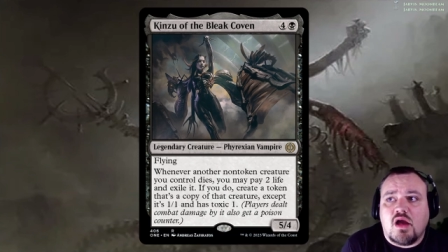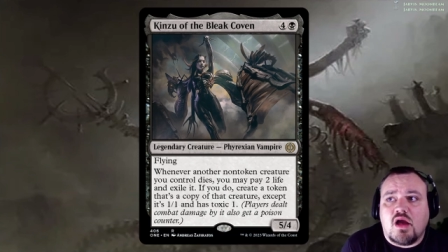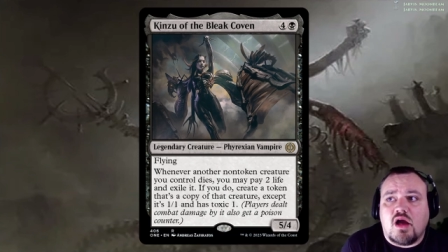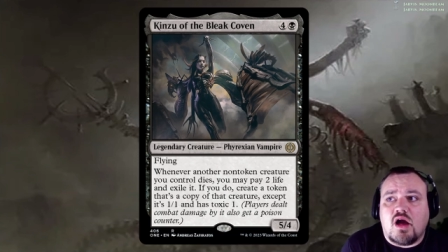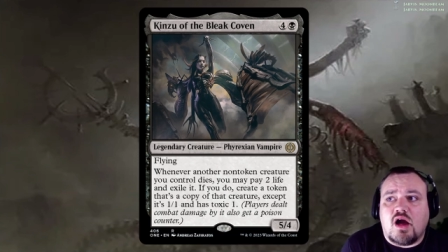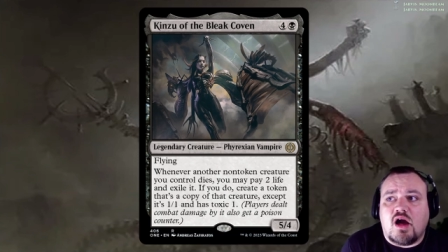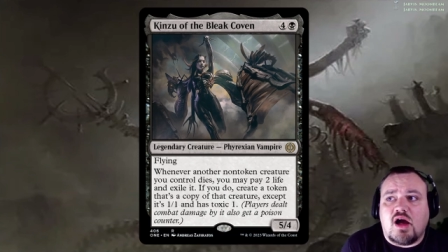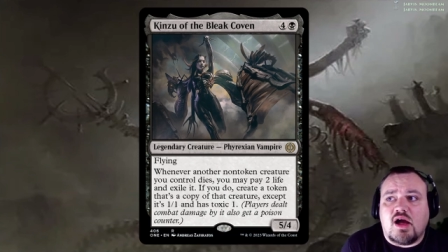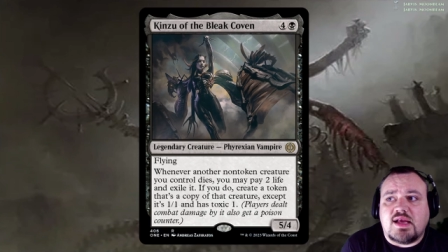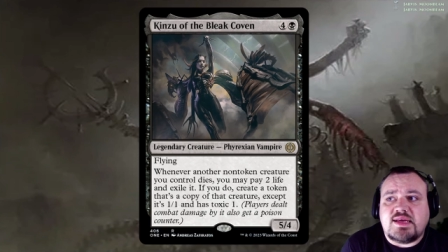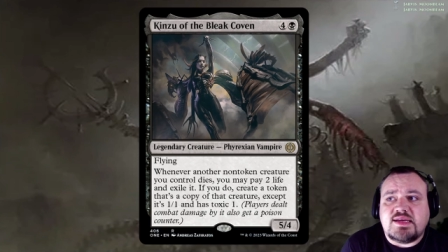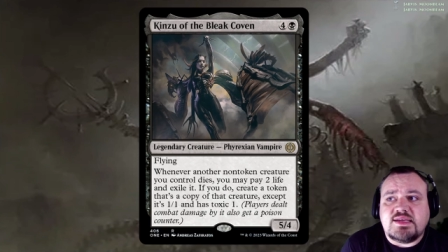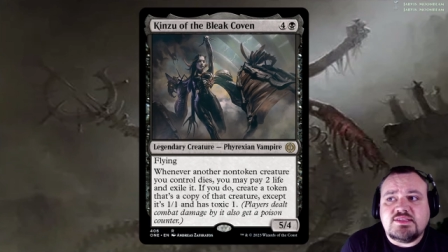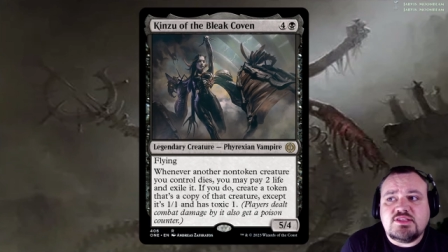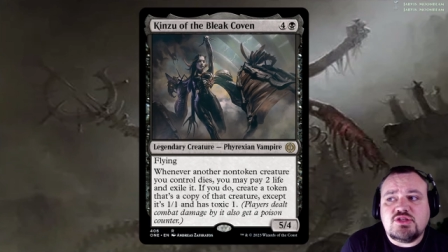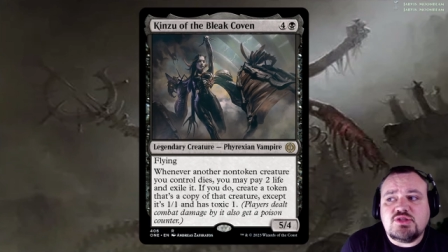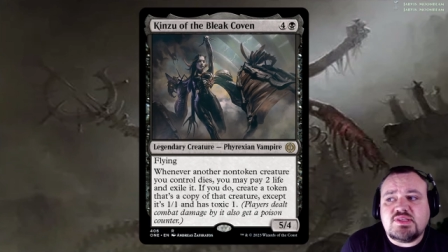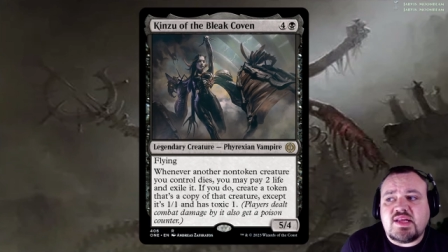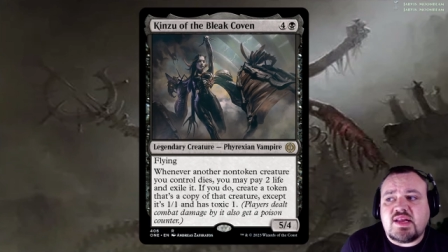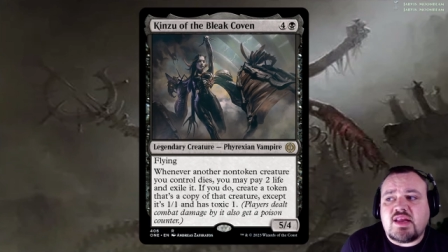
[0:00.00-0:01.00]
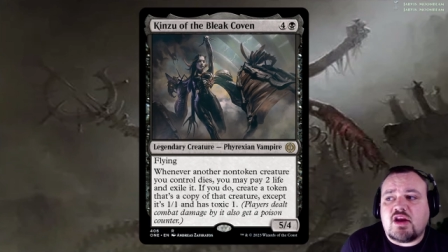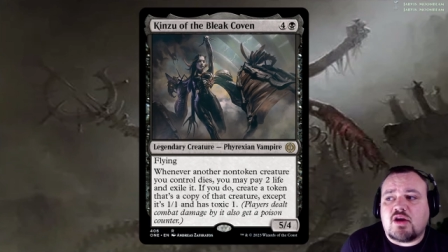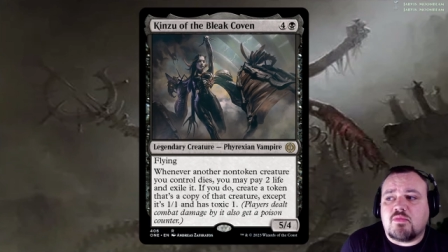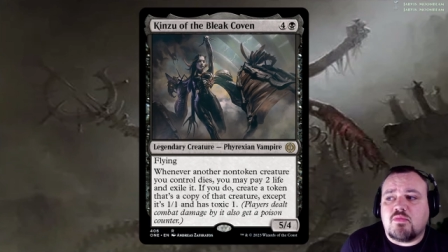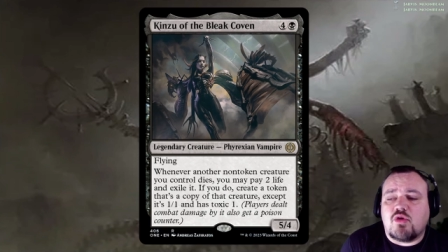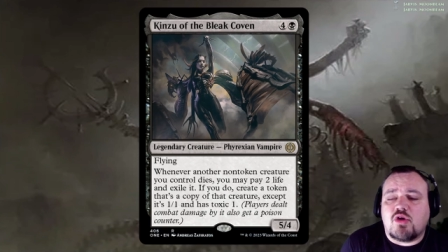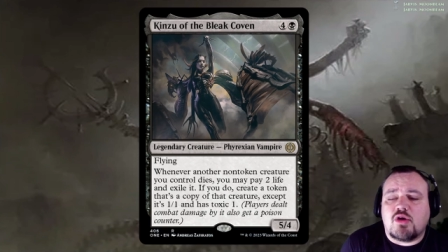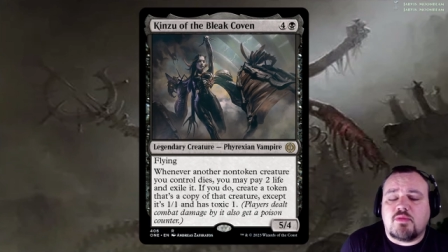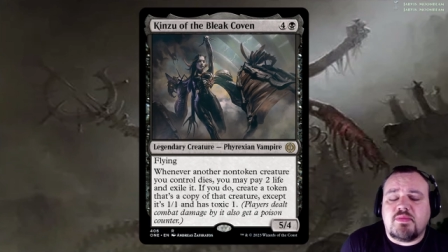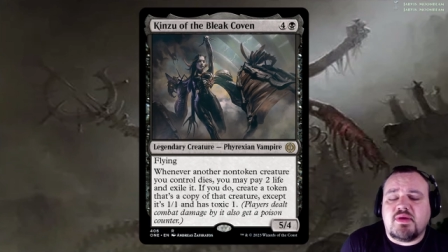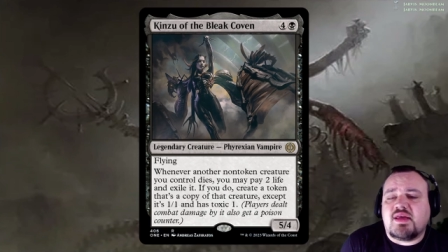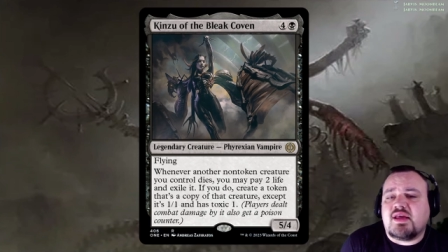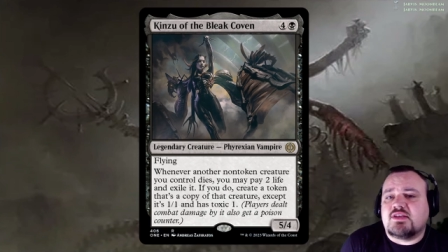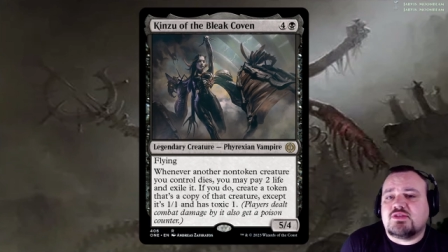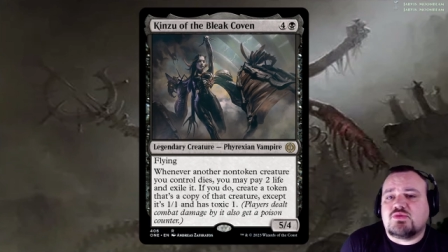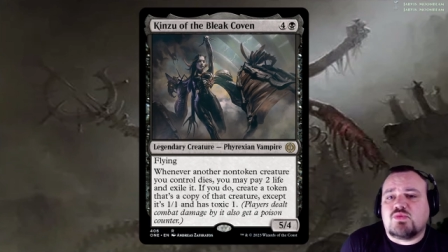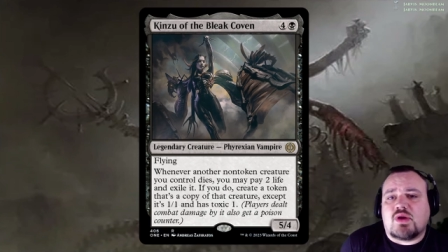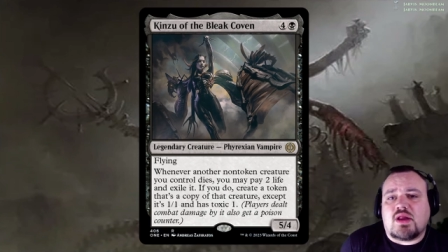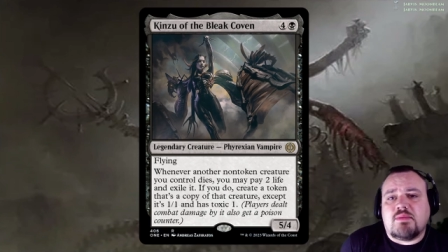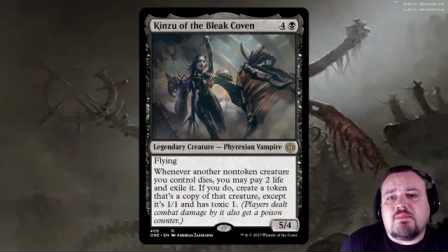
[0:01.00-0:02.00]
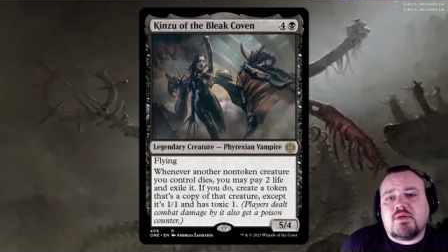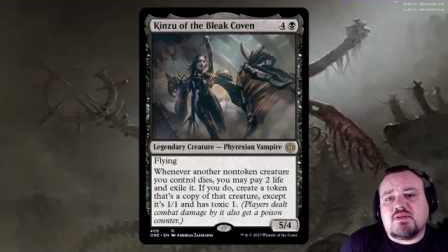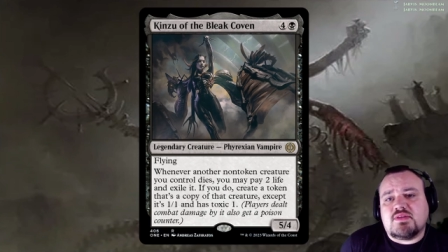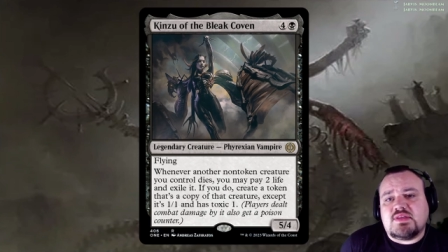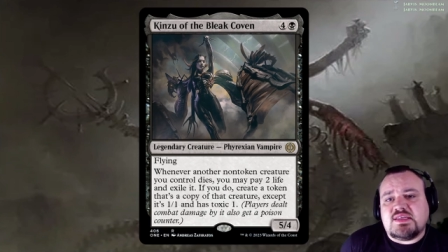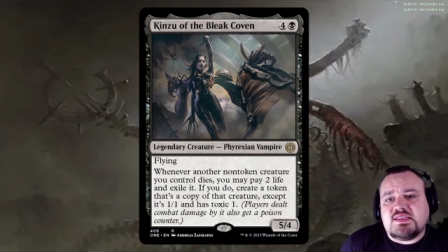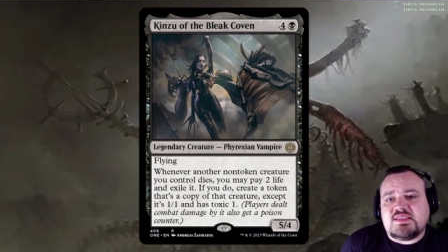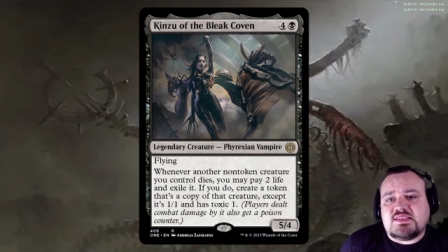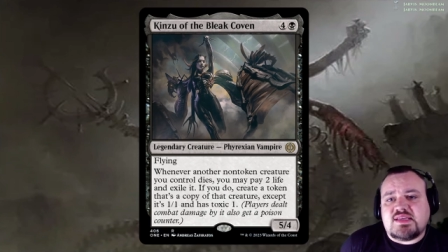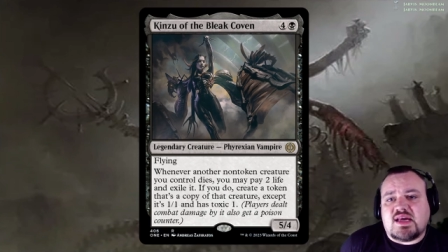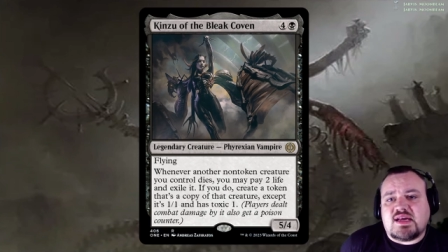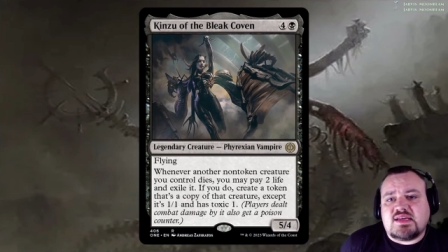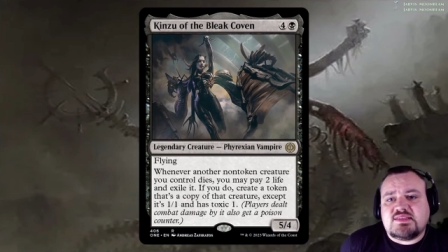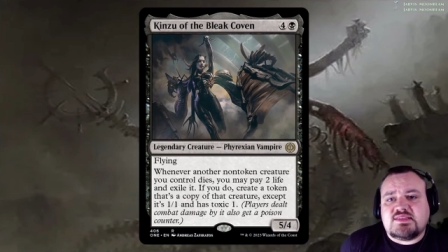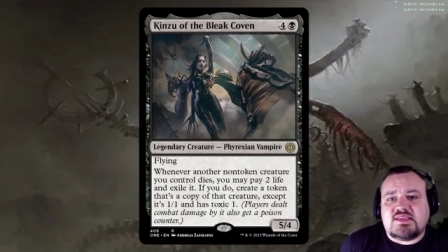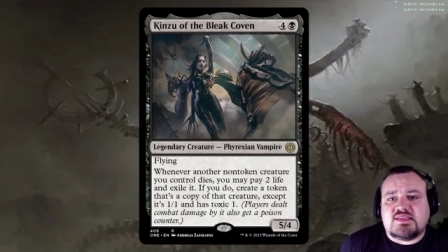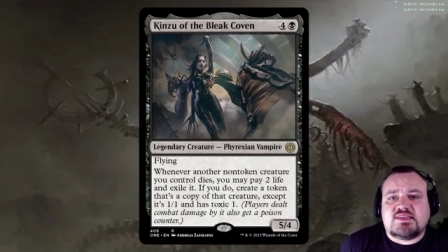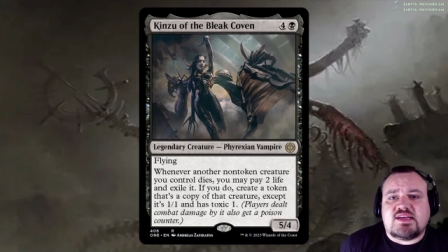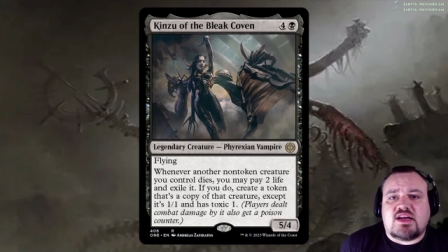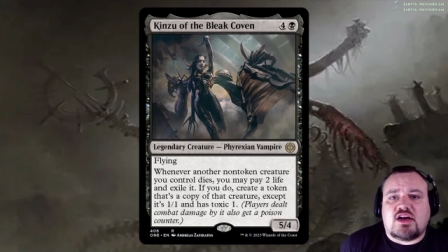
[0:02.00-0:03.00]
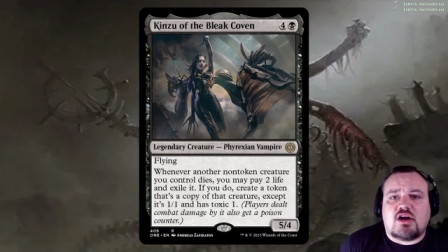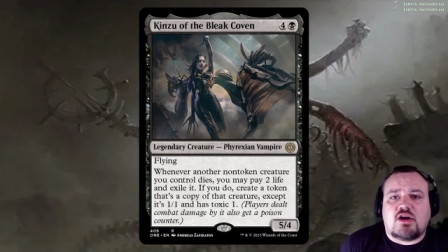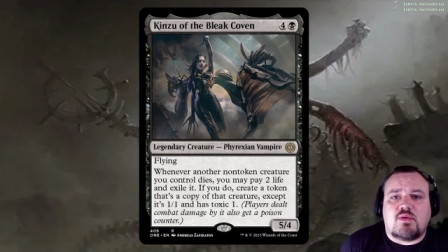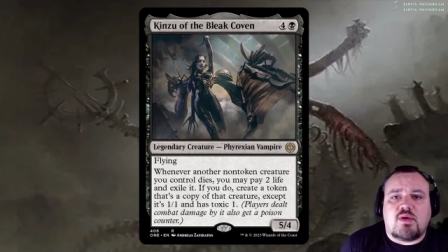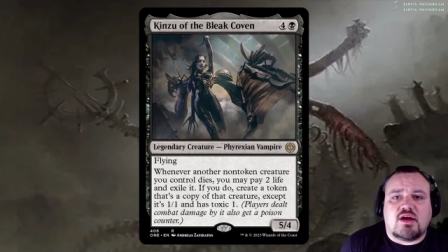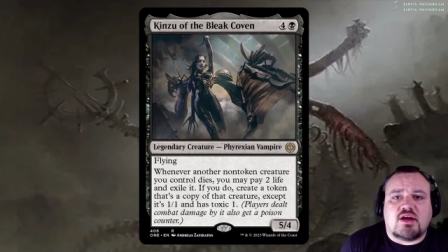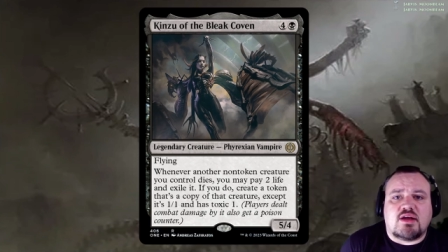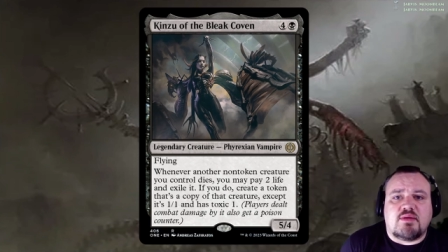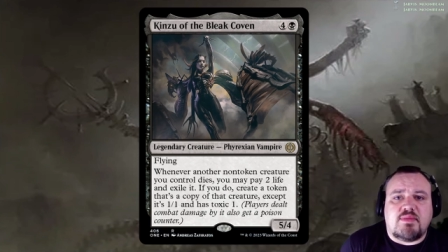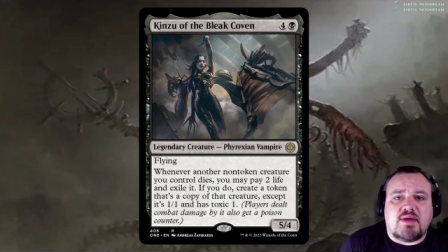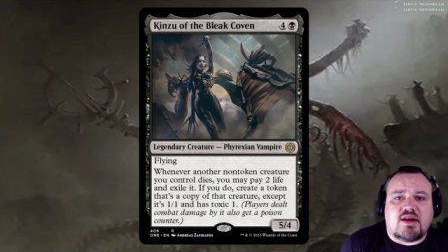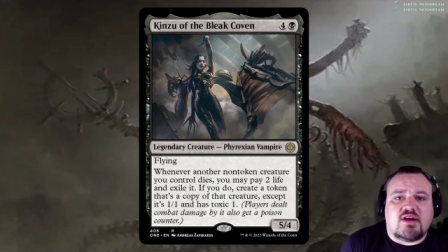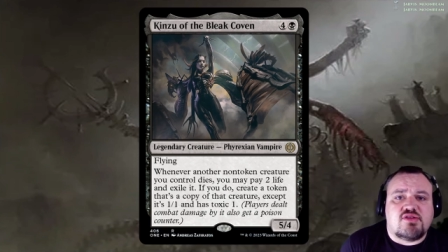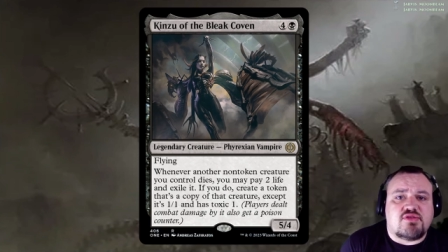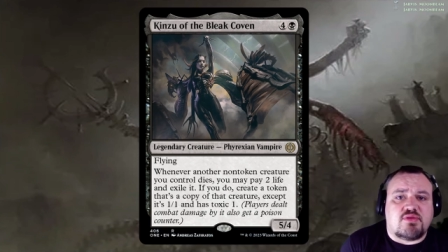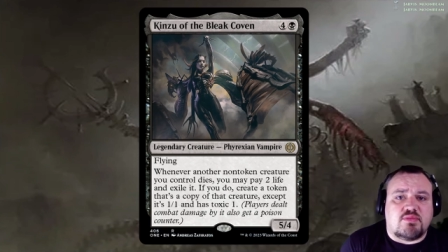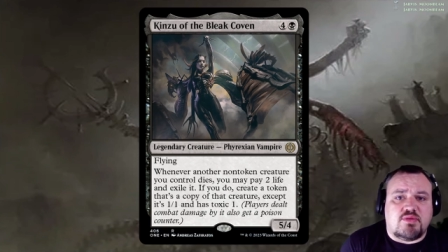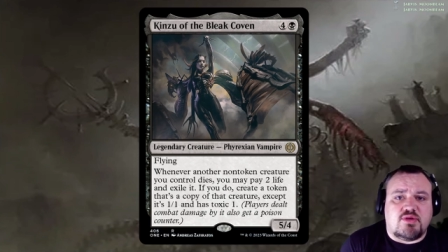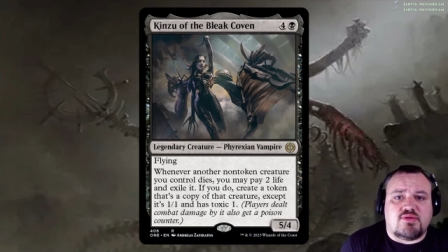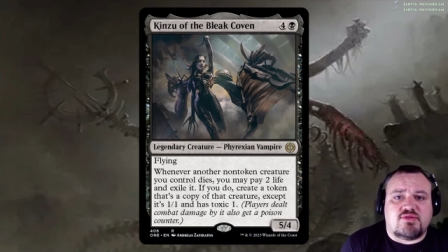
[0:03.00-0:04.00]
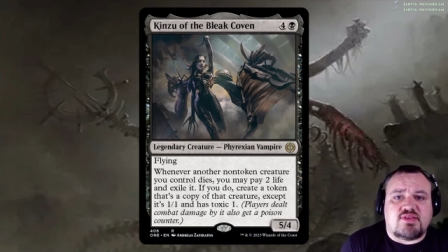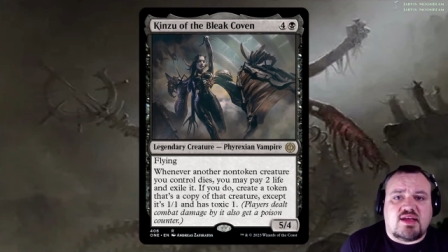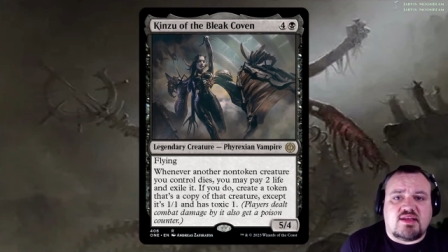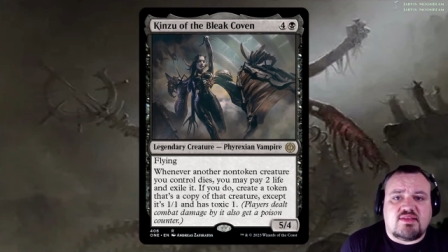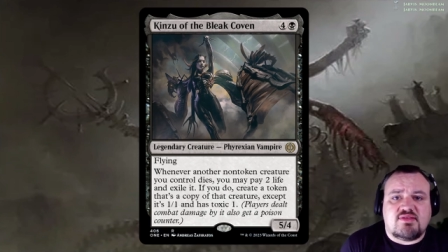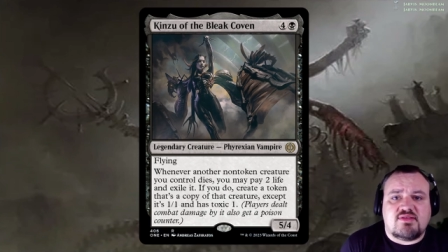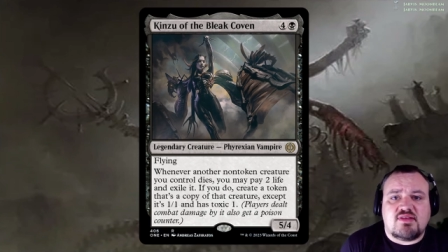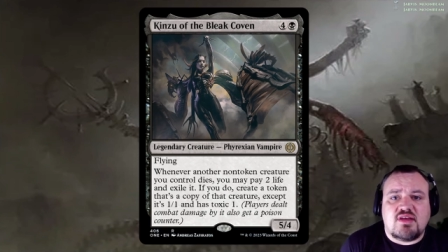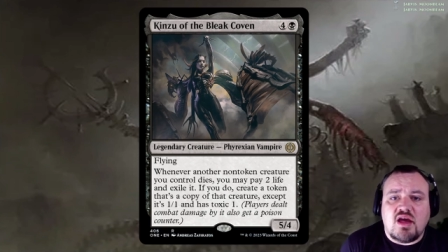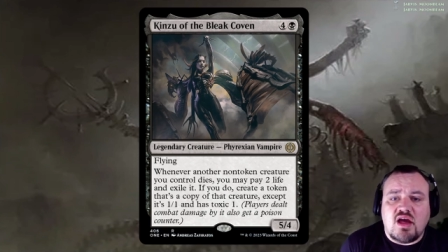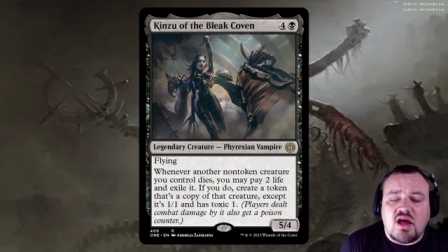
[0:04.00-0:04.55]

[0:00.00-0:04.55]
Kinzu's in here more because when I build these decks that center around commanders from new sets,